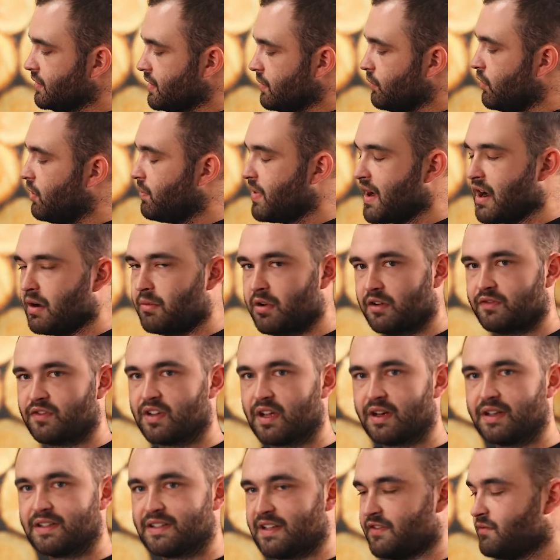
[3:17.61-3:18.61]
And what Paramo have
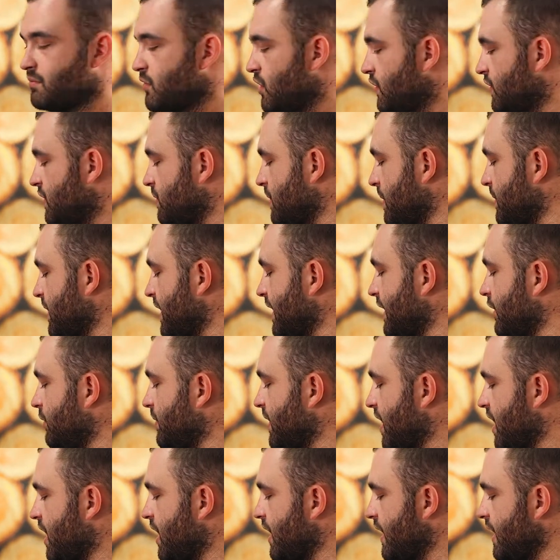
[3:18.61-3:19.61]
done is they've moved them up a little
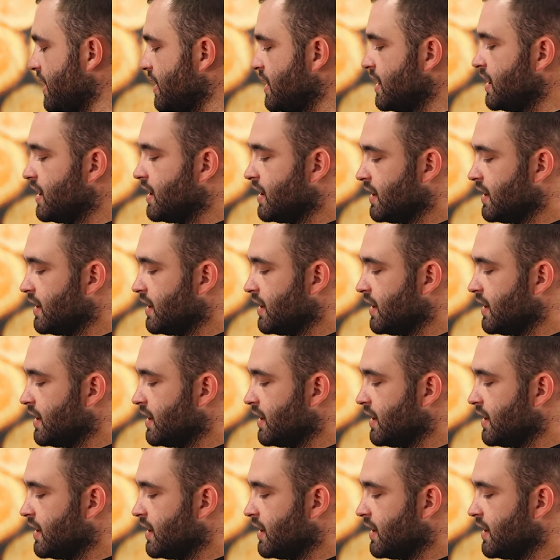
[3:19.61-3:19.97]
bit higher.